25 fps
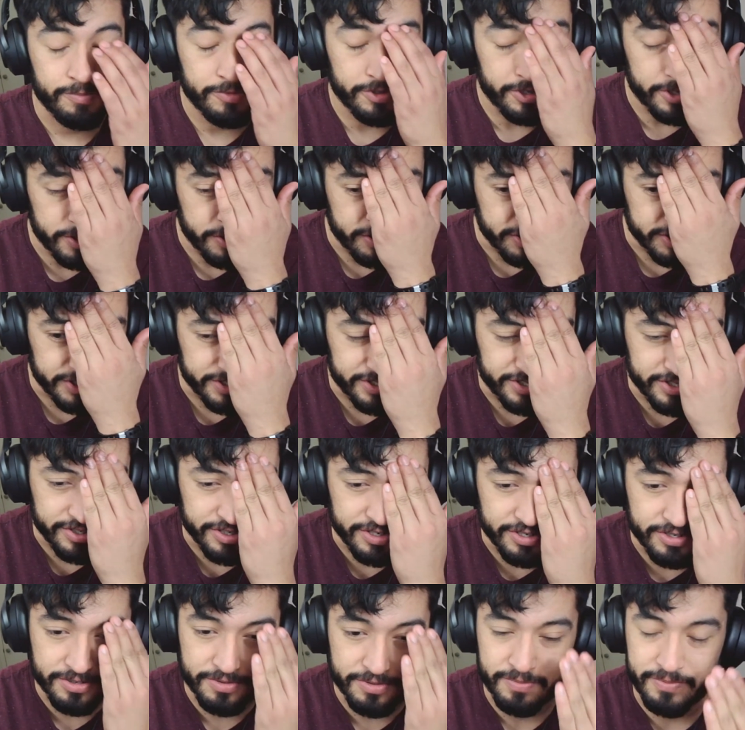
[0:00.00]
curious to
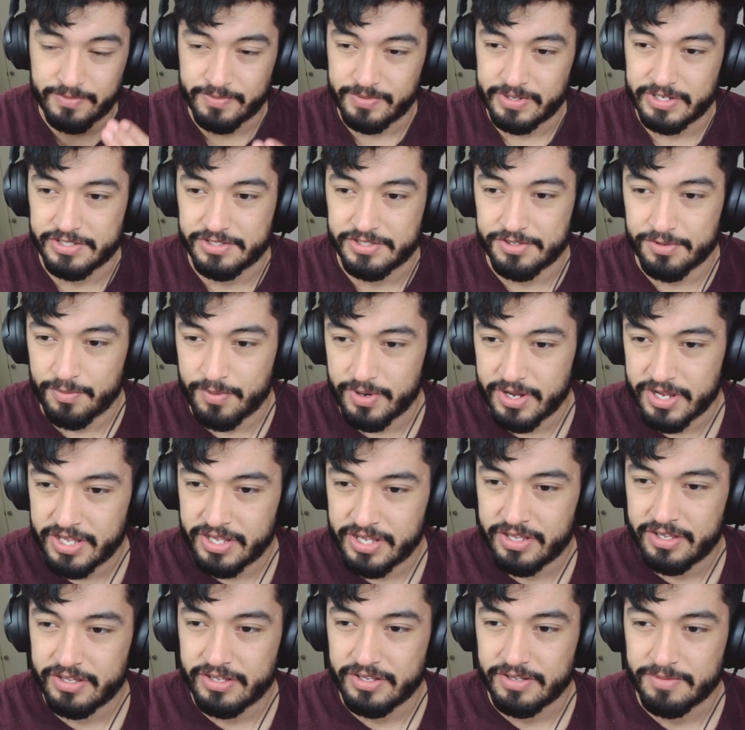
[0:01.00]
know as to
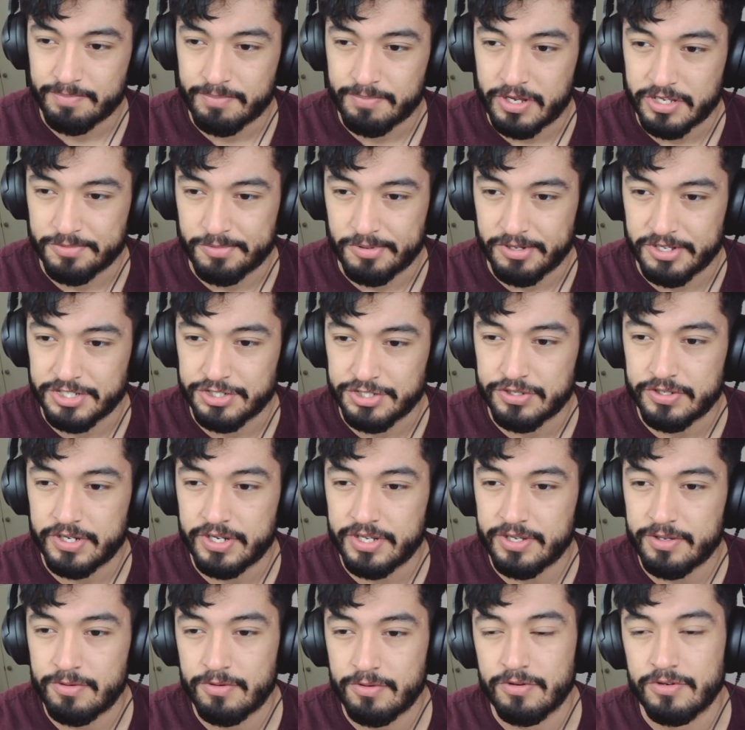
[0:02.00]
why. Possible
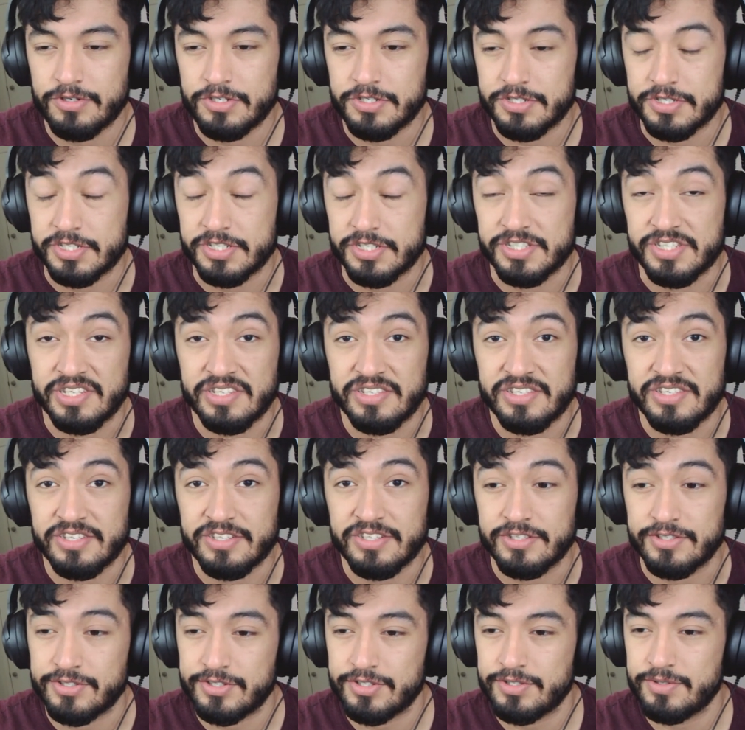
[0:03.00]
injury or just because he's
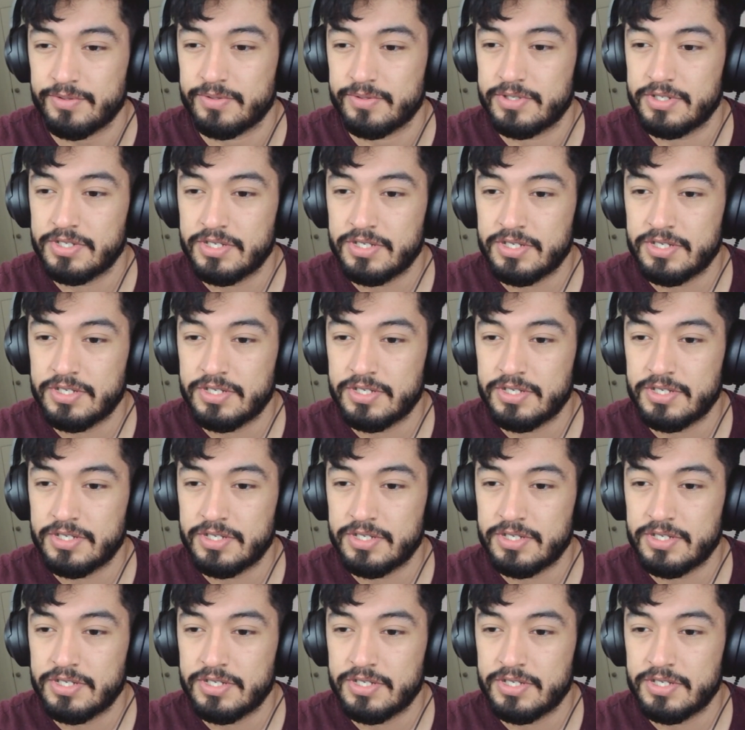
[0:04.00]
in the suit?